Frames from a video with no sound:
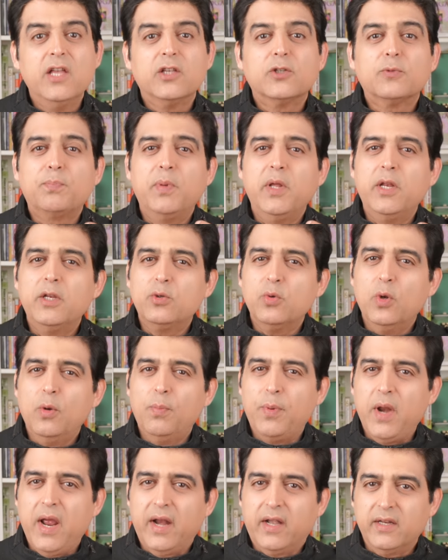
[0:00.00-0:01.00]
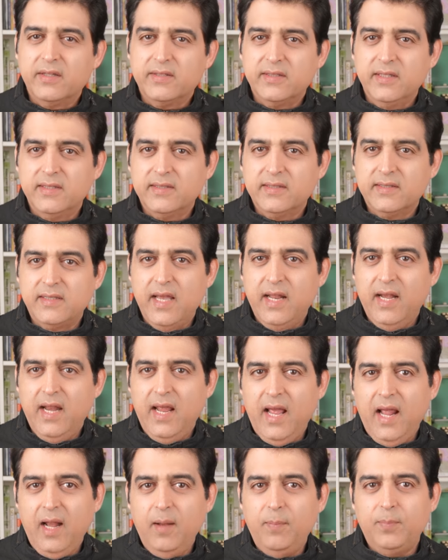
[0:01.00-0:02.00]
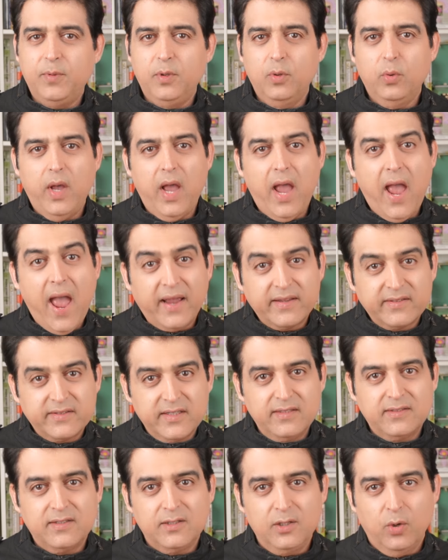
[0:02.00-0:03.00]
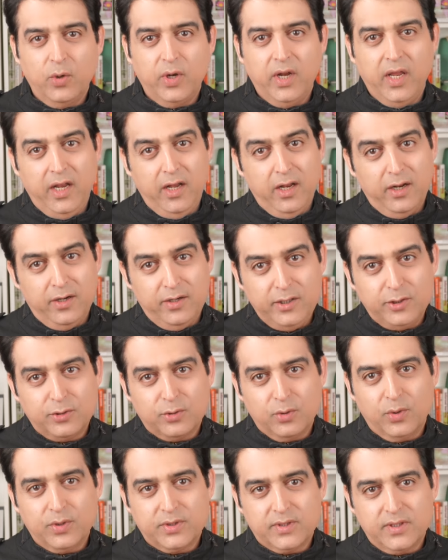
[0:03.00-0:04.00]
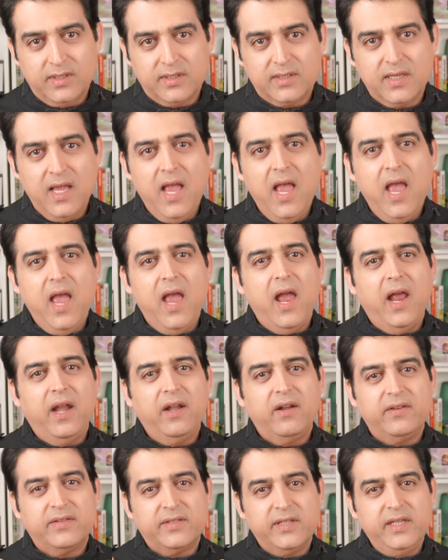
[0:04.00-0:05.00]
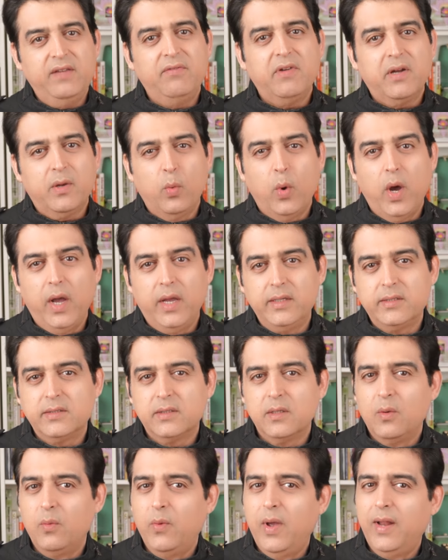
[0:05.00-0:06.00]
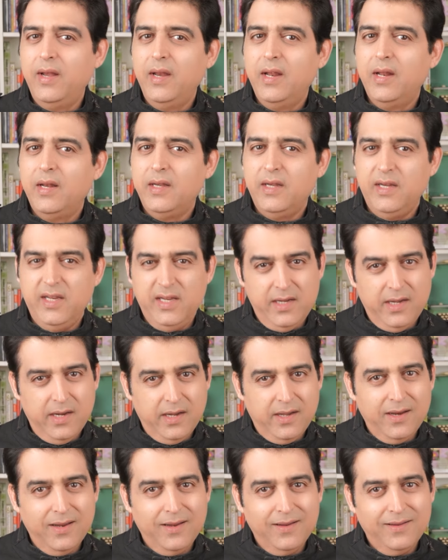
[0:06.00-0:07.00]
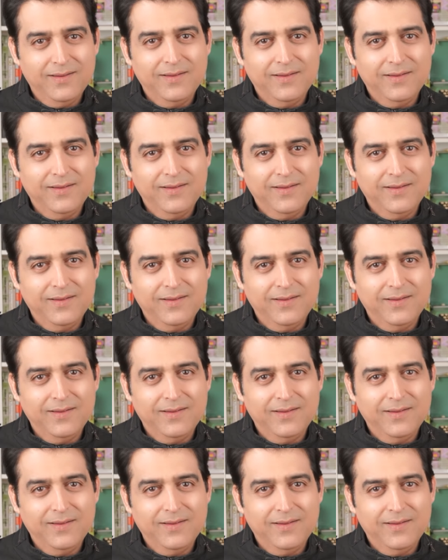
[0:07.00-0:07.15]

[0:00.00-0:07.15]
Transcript: Spiritual practices can help you access your inner resources and receive advice when needed.